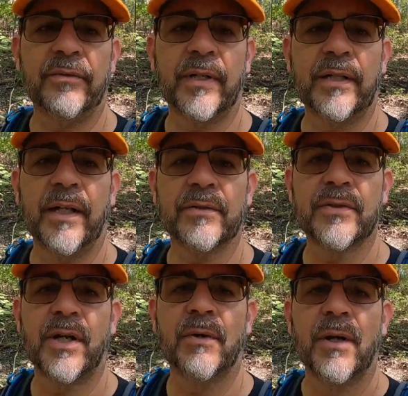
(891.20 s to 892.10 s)
it right now.
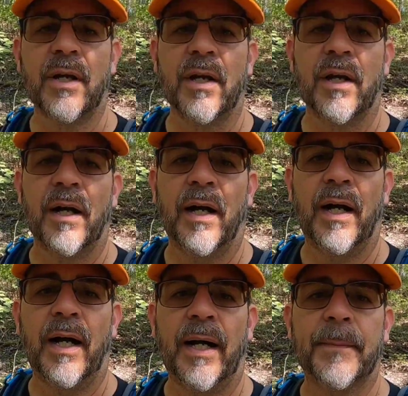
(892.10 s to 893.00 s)
So
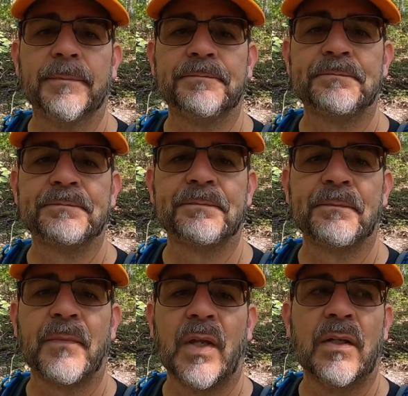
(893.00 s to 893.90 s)

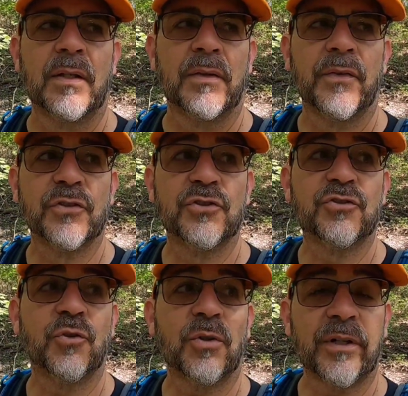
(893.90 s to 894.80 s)
the
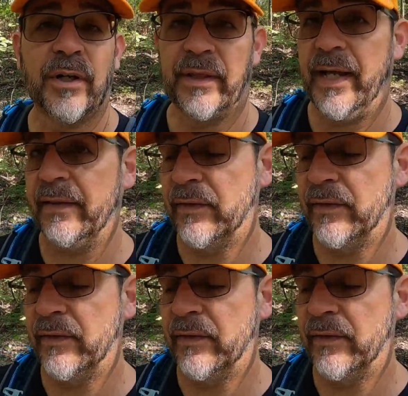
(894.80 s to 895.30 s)
story on that,